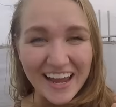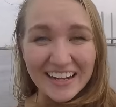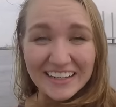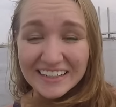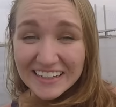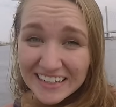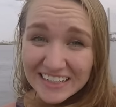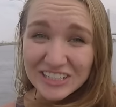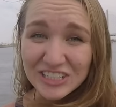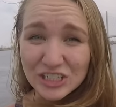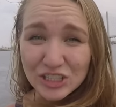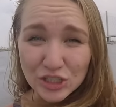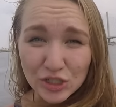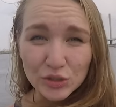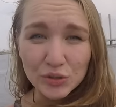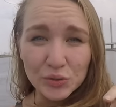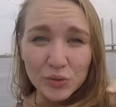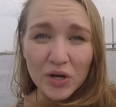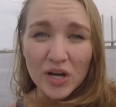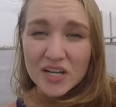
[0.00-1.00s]
I need
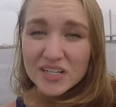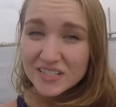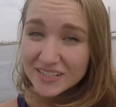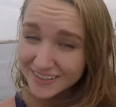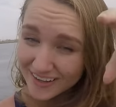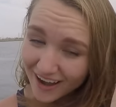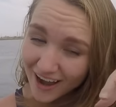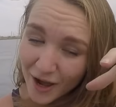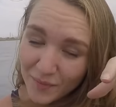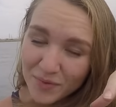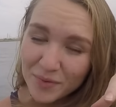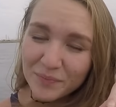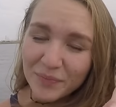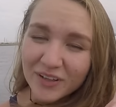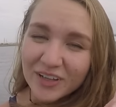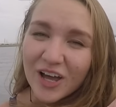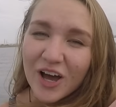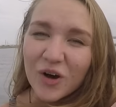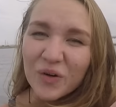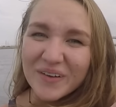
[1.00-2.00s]
you to comment
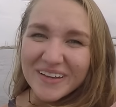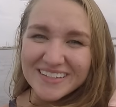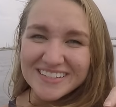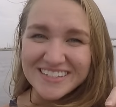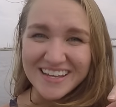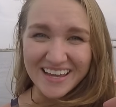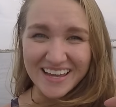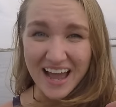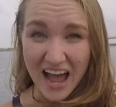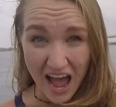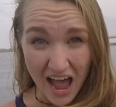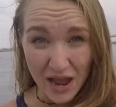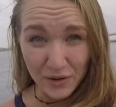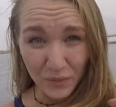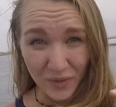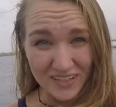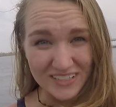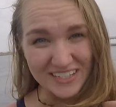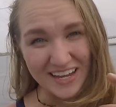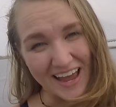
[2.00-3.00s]
below and say, I
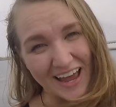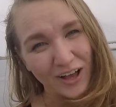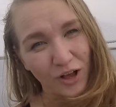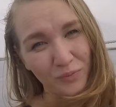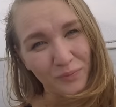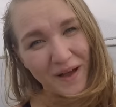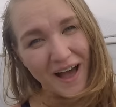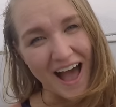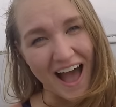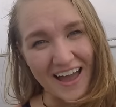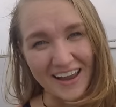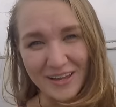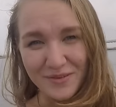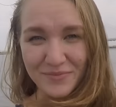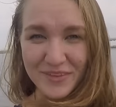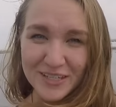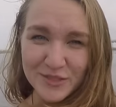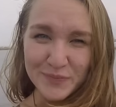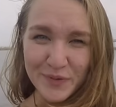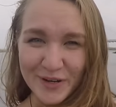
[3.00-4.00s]
want to help. I
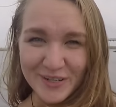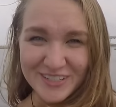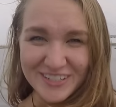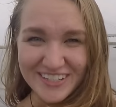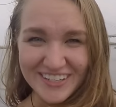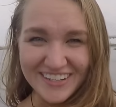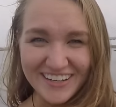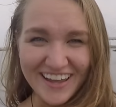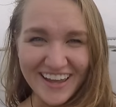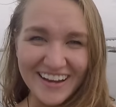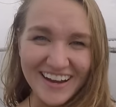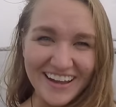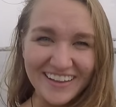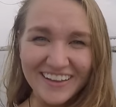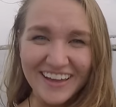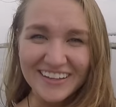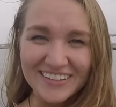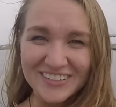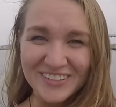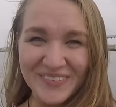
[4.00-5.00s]
am this person and I
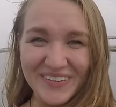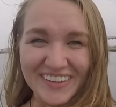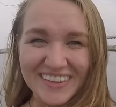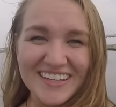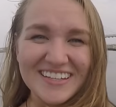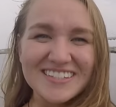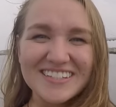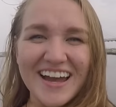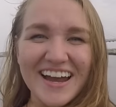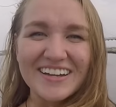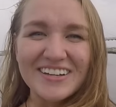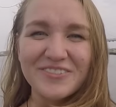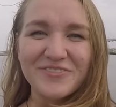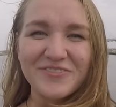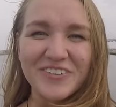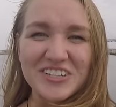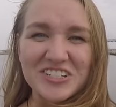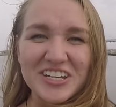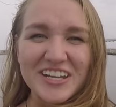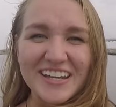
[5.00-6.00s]
like doing this kind of
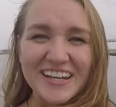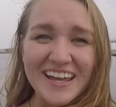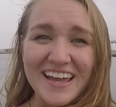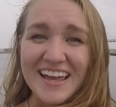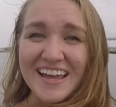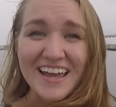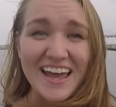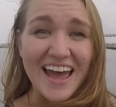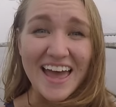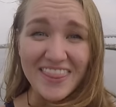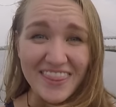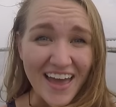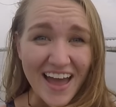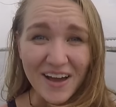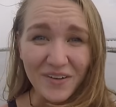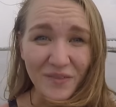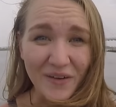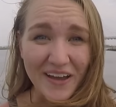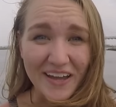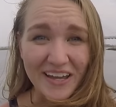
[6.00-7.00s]
fishing. And
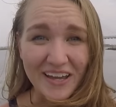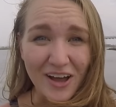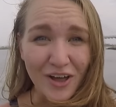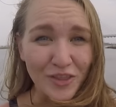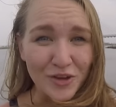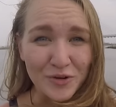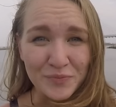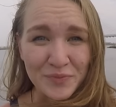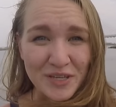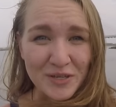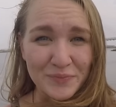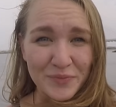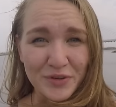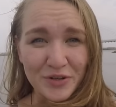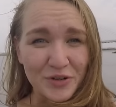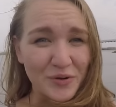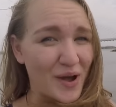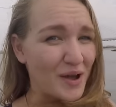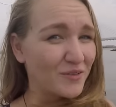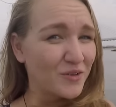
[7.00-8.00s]
that way, other
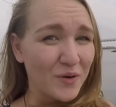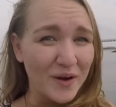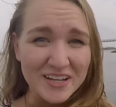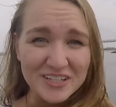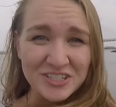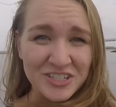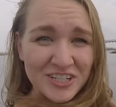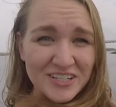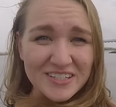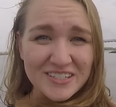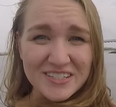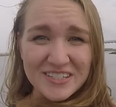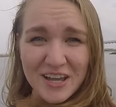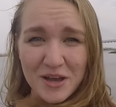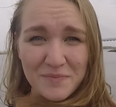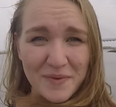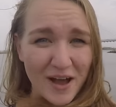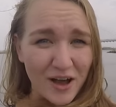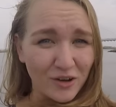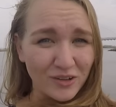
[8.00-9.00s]
people who have questions
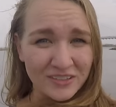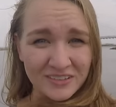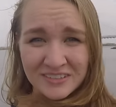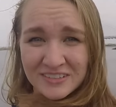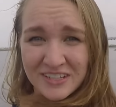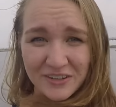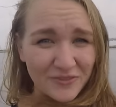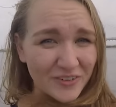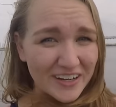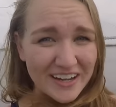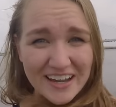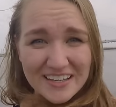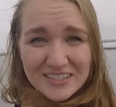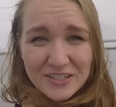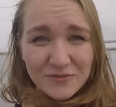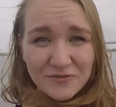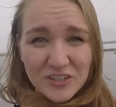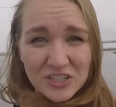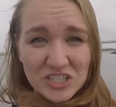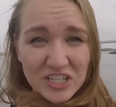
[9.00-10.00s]
about different
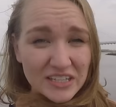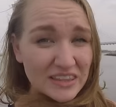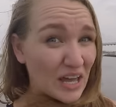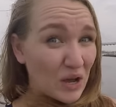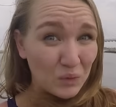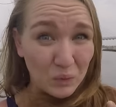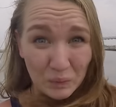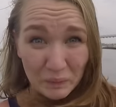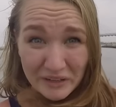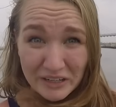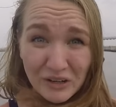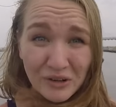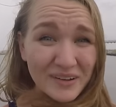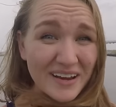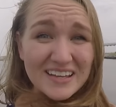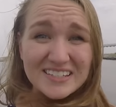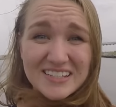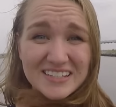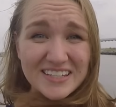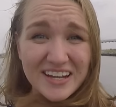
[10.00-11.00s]
kinds of fishing that we don't
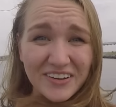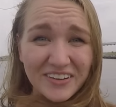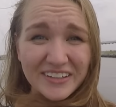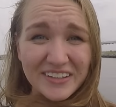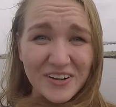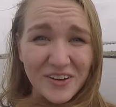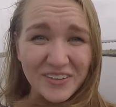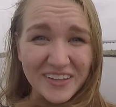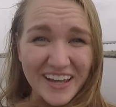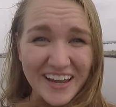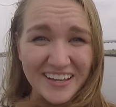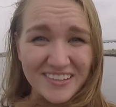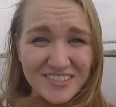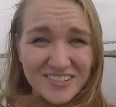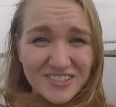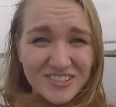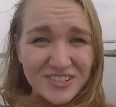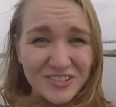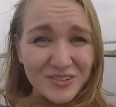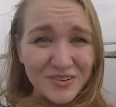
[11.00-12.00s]
necessarily know the
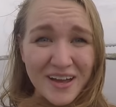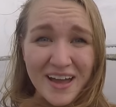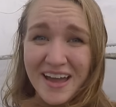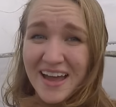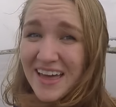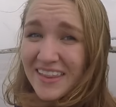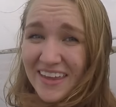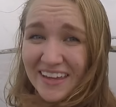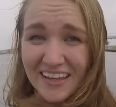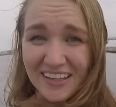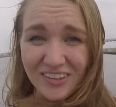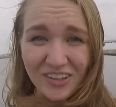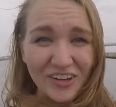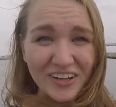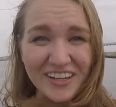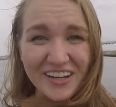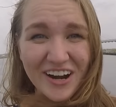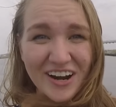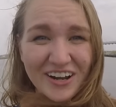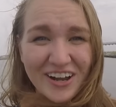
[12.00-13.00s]
answers to, they can
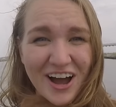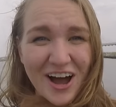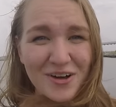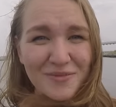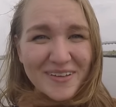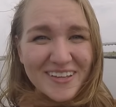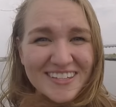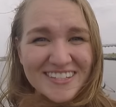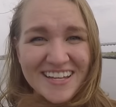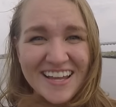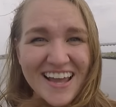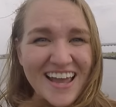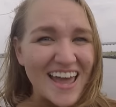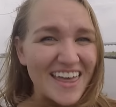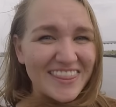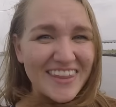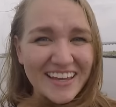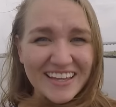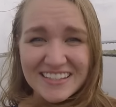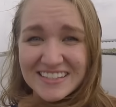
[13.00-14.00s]
look in our comments
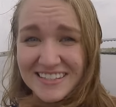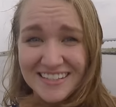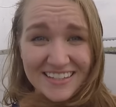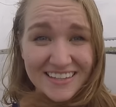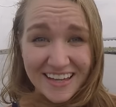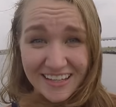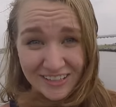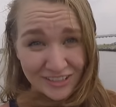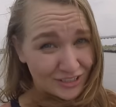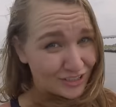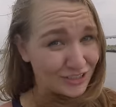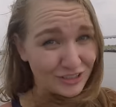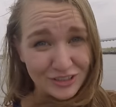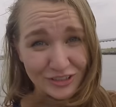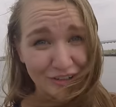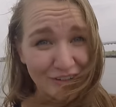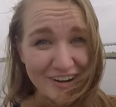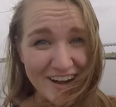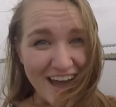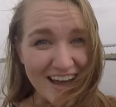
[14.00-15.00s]
and they can see that
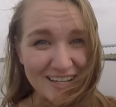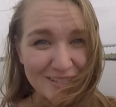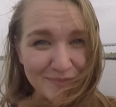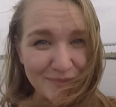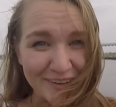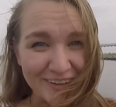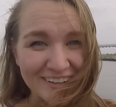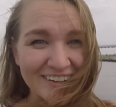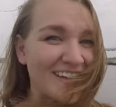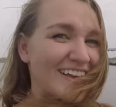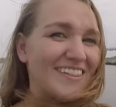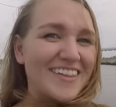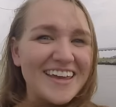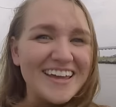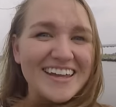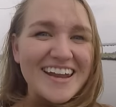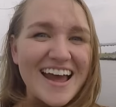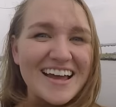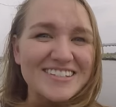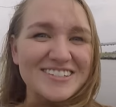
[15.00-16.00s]
you're an expert and
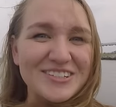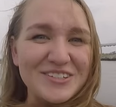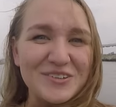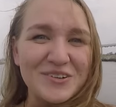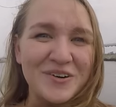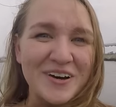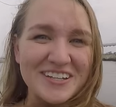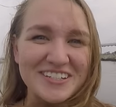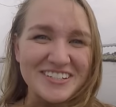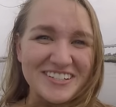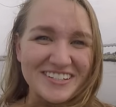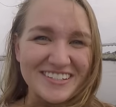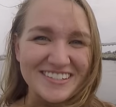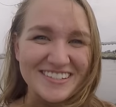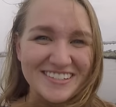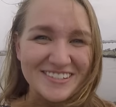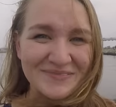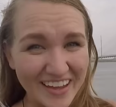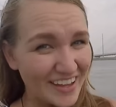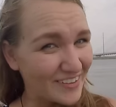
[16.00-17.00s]
they could ask you
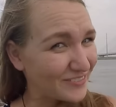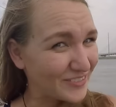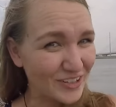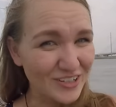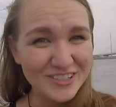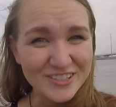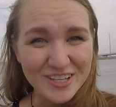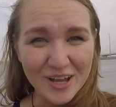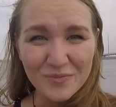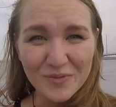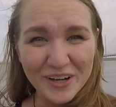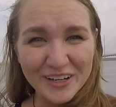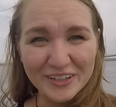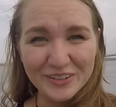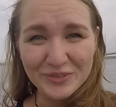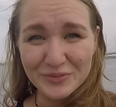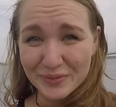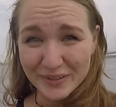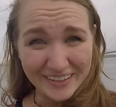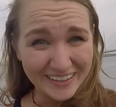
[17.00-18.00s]
questions. If you're someone
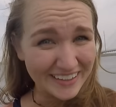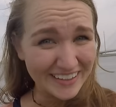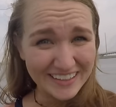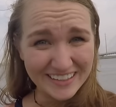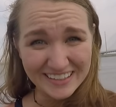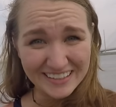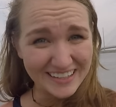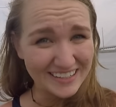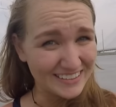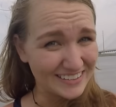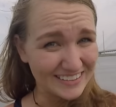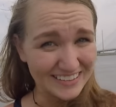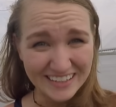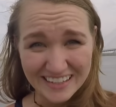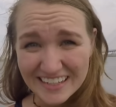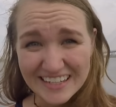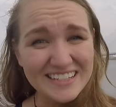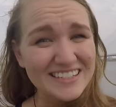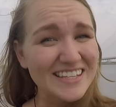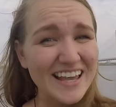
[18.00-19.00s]
who really
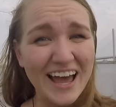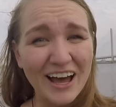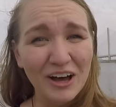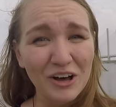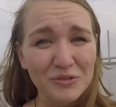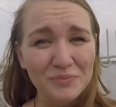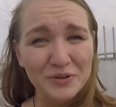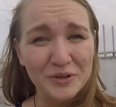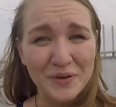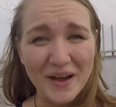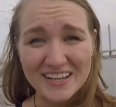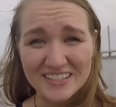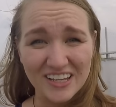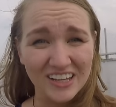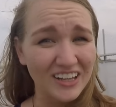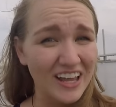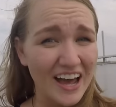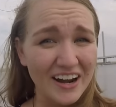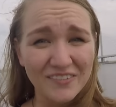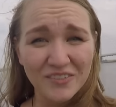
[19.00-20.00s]
needs help, who has
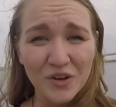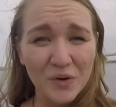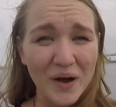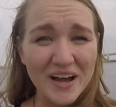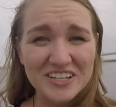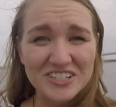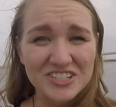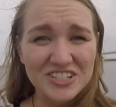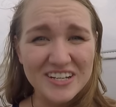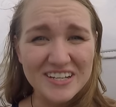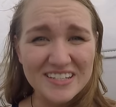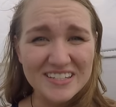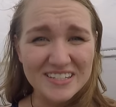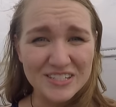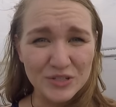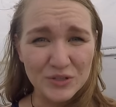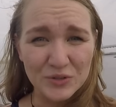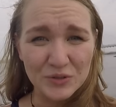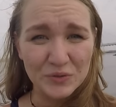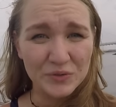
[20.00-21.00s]
a lot of
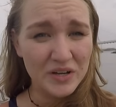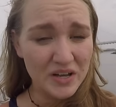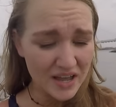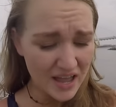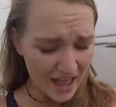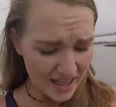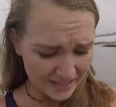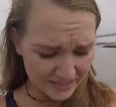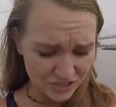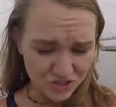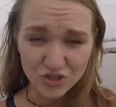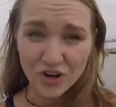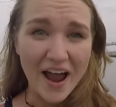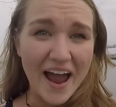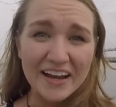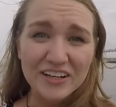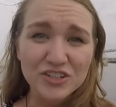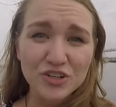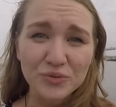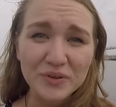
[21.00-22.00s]
questions, who is
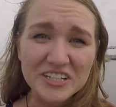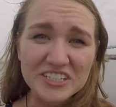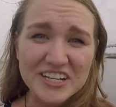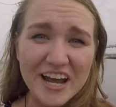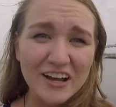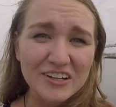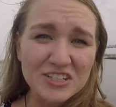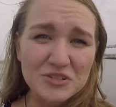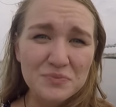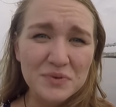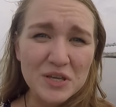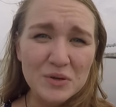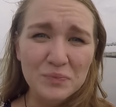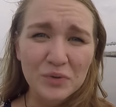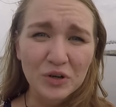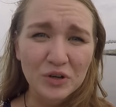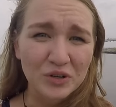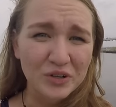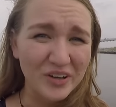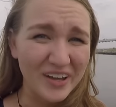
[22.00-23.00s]
trying to reach out to
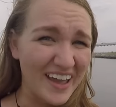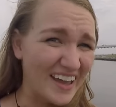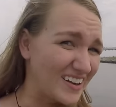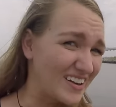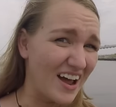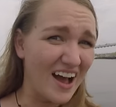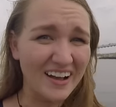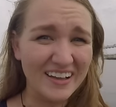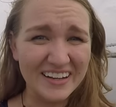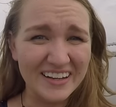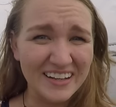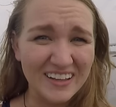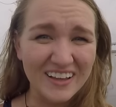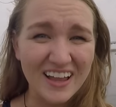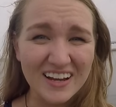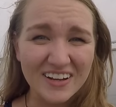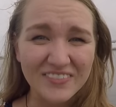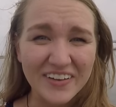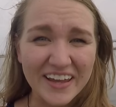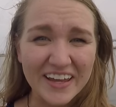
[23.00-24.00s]
people and not getting a
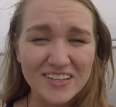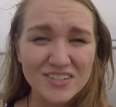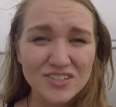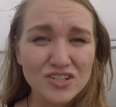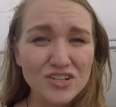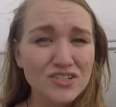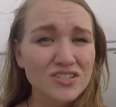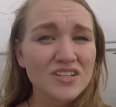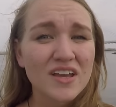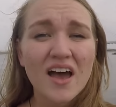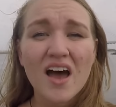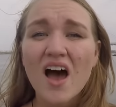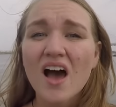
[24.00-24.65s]
lot of answers,